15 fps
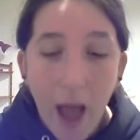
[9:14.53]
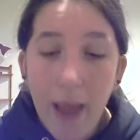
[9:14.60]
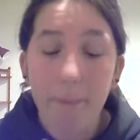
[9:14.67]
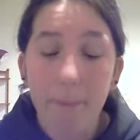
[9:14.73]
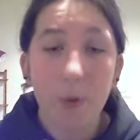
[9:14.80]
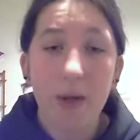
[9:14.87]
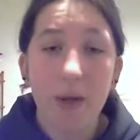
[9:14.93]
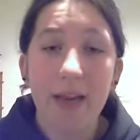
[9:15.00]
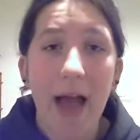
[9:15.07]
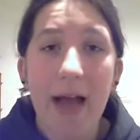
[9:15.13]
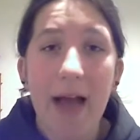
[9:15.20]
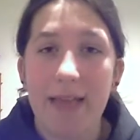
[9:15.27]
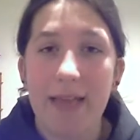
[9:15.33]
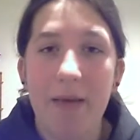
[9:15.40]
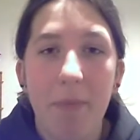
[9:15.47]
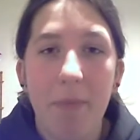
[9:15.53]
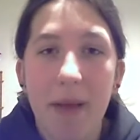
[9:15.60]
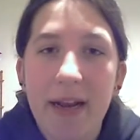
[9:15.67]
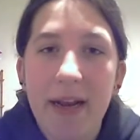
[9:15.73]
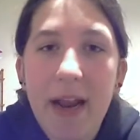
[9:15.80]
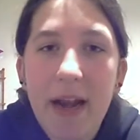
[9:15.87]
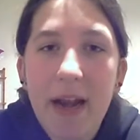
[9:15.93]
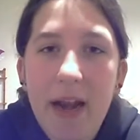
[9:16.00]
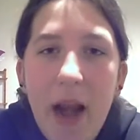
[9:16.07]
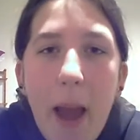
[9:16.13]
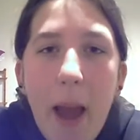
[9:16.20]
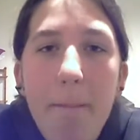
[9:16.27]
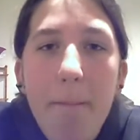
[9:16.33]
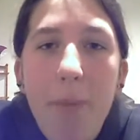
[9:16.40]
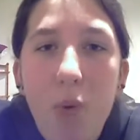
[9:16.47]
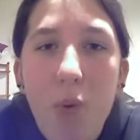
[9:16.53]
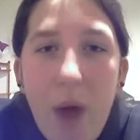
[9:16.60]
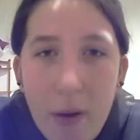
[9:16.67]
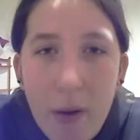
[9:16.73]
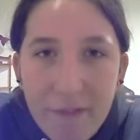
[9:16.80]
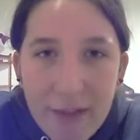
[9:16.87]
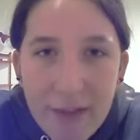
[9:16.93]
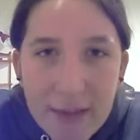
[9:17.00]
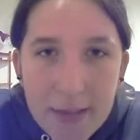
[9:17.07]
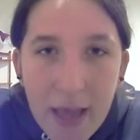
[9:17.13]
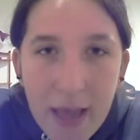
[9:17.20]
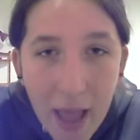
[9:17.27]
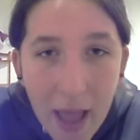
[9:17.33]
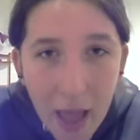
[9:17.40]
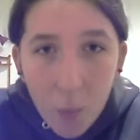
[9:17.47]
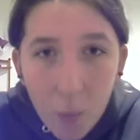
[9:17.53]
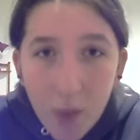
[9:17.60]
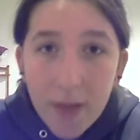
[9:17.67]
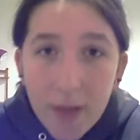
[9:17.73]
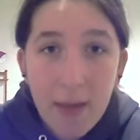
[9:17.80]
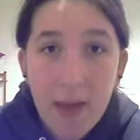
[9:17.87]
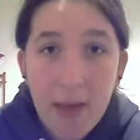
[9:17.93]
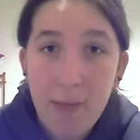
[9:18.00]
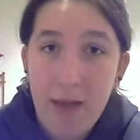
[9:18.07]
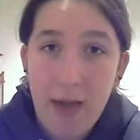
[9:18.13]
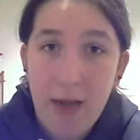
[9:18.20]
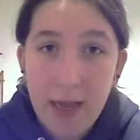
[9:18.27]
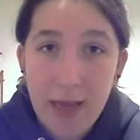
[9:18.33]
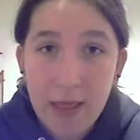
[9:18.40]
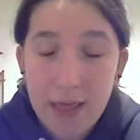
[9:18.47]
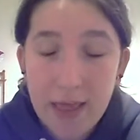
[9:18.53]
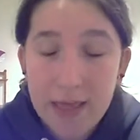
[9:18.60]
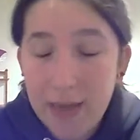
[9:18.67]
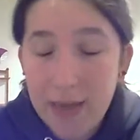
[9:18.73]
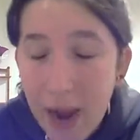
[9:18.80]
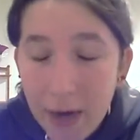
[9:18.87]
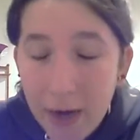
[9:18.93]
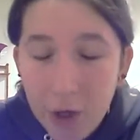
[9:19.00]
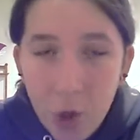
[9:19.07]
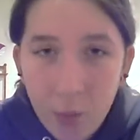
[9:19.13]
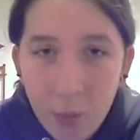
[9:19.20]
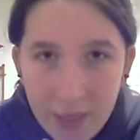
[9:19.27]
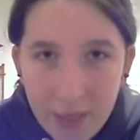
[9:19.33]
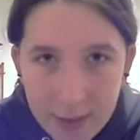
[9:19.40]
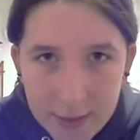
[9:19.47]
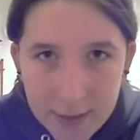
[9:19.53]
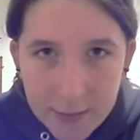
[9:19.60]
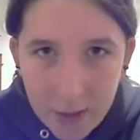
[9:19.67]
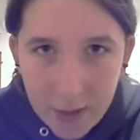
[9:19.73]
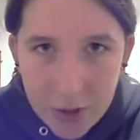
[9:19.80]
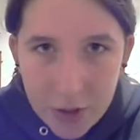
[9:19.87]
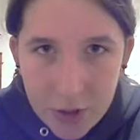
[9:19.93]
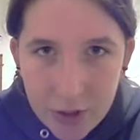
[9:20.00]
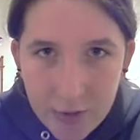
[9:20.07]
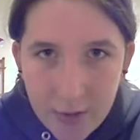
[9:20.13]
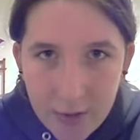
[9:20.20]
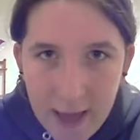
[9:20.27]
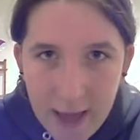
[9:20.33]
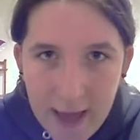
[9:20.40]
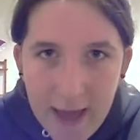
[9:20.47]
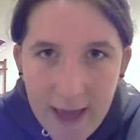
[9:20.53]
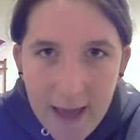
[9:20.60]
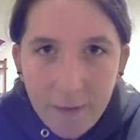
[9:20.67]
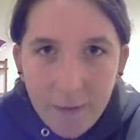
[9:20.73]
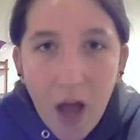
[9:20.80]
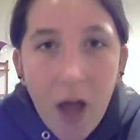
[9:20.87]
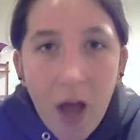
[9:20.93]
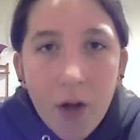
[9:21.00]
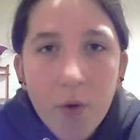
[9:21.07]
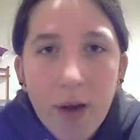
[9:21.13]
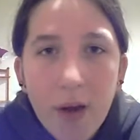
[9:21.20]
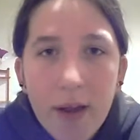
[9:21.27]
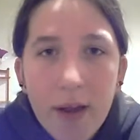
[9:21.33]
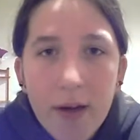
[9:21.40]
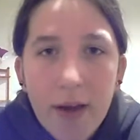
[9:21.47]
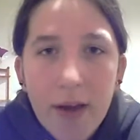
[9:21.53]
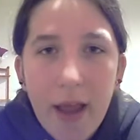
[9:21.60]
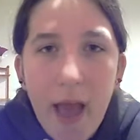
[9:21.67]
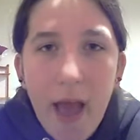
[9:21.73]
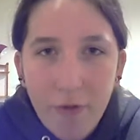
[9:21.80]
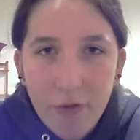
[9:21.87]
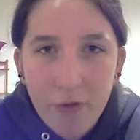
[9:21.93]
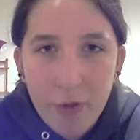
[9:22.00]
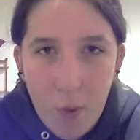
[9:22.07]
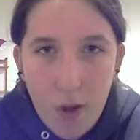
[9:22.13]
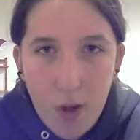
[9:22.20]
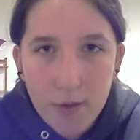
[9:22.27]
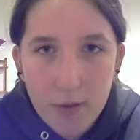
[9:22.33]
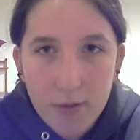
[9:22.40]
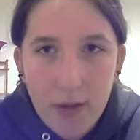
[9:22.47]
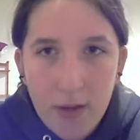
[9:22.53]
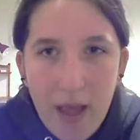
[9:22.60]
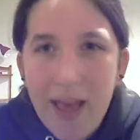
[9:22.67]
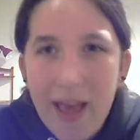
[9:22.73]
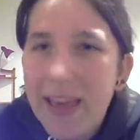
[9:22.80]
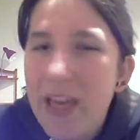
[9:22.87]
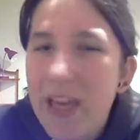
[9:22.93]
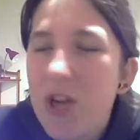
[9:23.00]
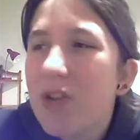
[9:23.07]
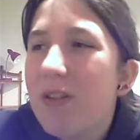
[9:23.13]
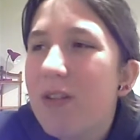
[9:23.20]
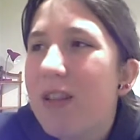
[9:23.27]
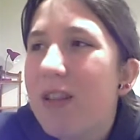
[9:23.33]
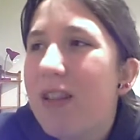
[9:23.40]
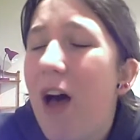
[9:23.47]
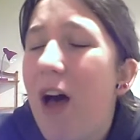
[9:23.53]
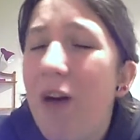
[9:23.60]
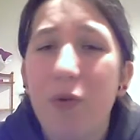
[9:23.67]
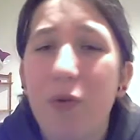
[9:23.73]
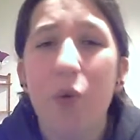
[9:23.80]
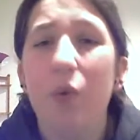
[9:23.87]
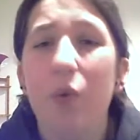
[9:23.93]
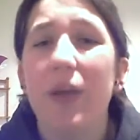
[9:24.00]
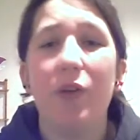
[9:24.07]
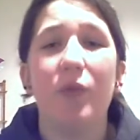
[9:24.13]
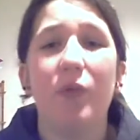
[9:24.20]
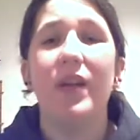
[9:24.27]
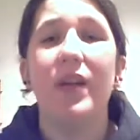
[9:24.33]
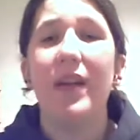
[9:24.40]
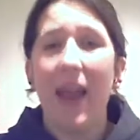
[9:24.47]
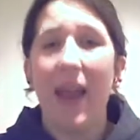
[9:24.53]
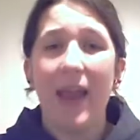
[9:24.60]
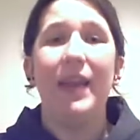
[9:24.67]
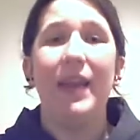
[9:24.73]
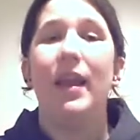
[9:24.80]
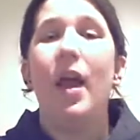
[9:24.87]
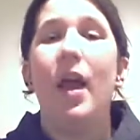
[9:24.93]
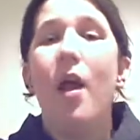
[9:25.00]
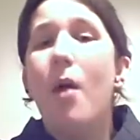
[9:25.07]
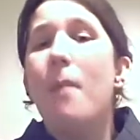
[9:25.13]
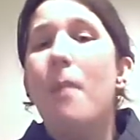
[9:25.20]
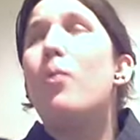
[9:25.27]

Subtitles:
I am pretty goddamn opinionated, and I'm proud of it. And while I may be an atheist, I know this much. If God created everyone, He should love who He created